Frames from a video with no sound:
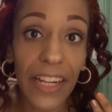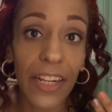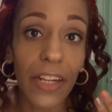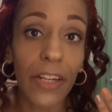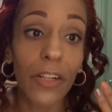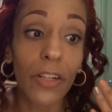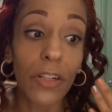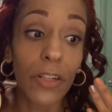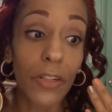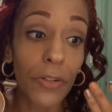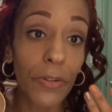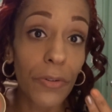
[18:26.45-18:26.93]

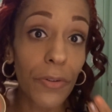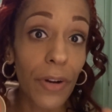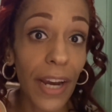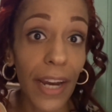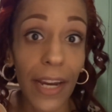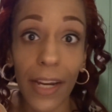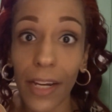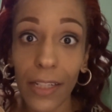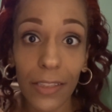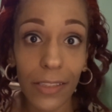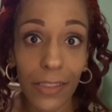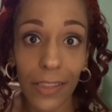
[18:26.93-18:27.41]
in
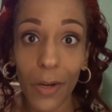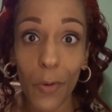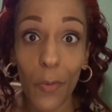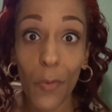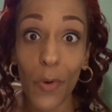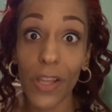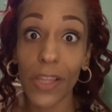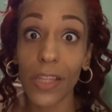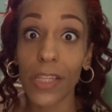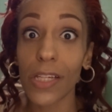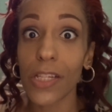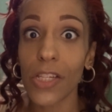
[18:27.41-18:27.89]
great
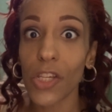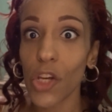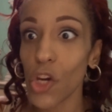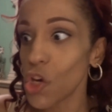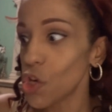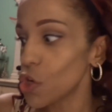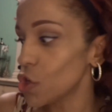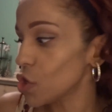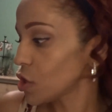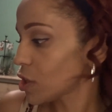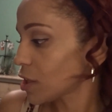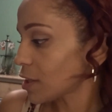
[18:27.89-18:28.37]
with this
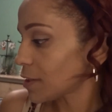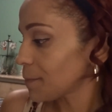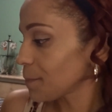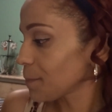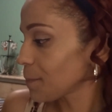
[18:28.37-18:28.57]
look.